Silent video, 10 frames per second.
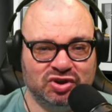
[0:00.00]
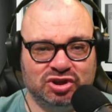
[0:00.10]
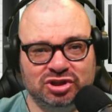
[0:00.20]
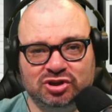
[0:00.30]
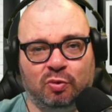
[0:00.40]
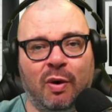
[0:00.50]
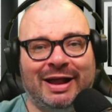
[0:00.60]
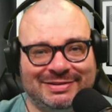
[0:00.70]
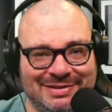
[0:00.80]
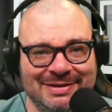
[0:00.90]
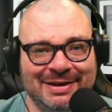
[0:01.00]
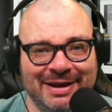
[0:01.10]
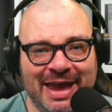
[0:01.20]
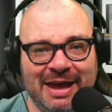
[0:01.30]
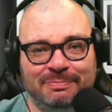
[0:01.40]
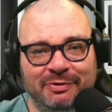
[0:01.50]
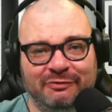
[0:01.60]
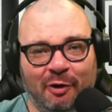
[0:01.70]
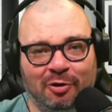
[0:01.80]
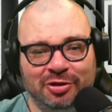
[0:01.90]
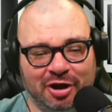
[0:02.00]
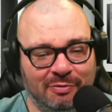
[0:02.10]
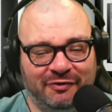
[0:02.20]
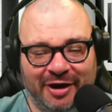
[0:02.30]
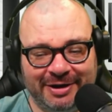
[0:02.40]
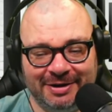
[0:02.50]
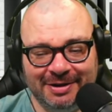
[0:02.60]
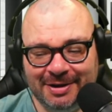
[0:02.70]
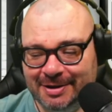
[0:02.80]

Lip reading: twat again before the cup final,